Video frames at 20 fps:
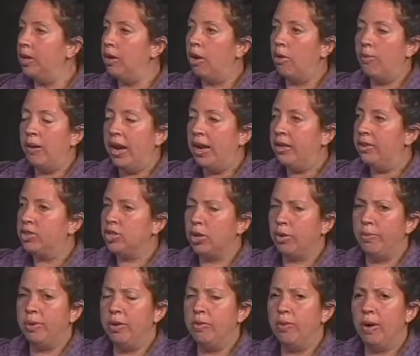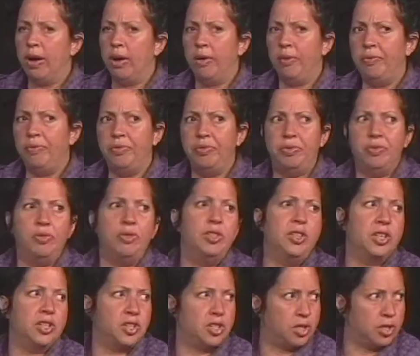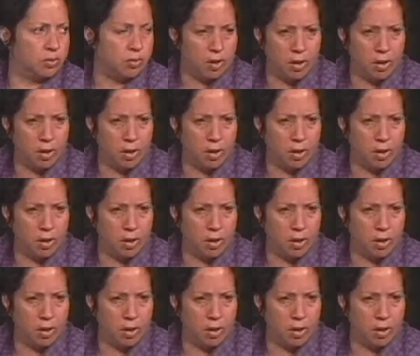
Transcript: Nobody told me, well, this is